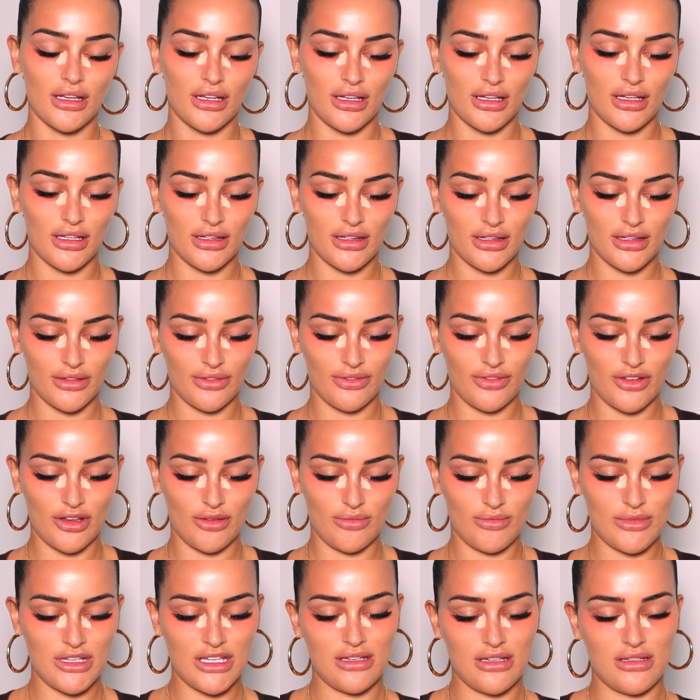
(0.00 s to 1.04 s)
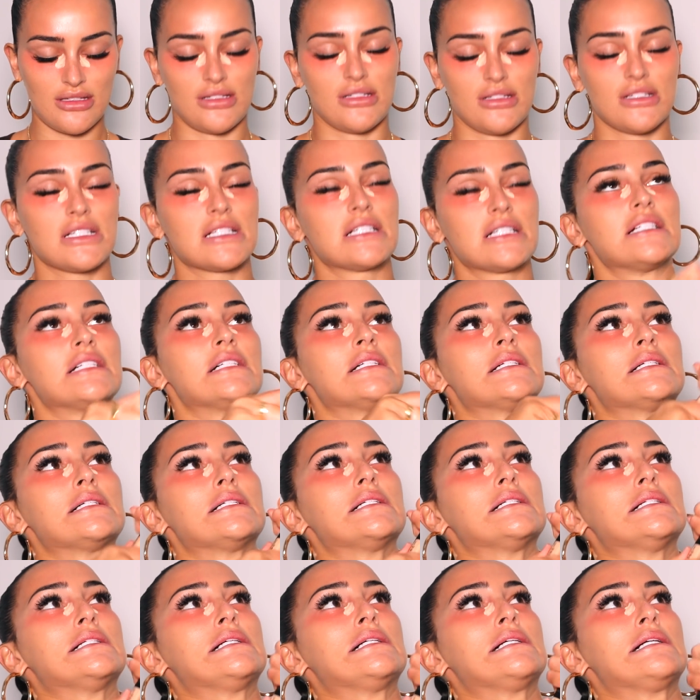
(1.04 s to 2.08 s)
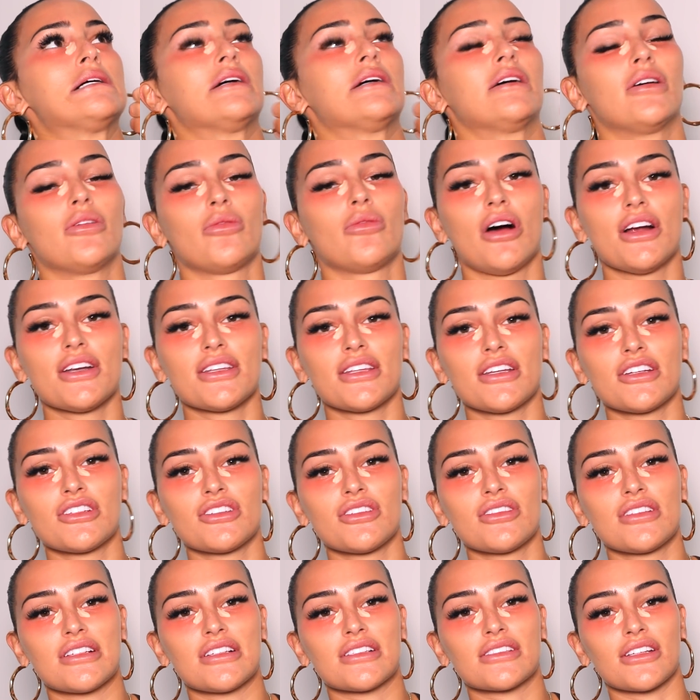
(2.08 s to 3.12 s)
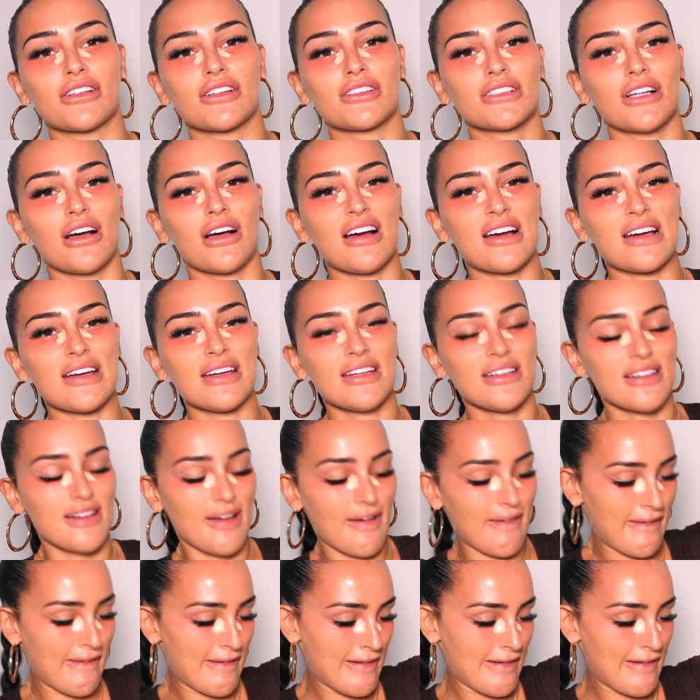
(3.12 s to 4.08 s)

in the Fit Me. Why do they do these so tight?